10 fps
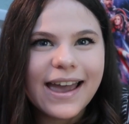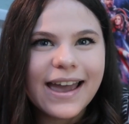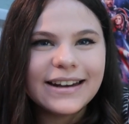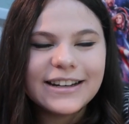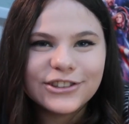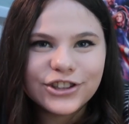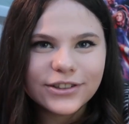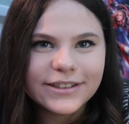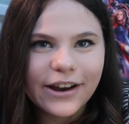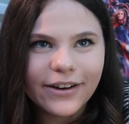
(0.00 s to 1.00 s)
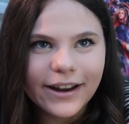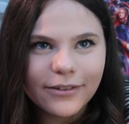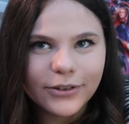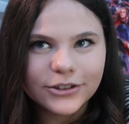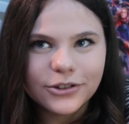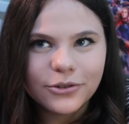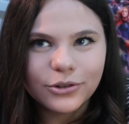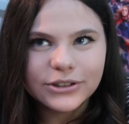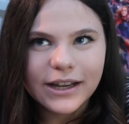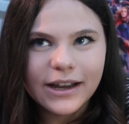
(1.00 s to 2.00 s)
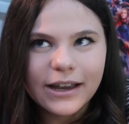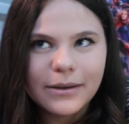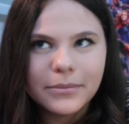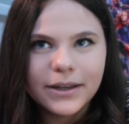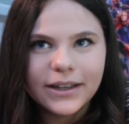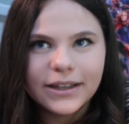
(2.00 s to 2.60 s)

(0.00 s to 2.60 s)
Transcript: and is just staring at Victor the whole time,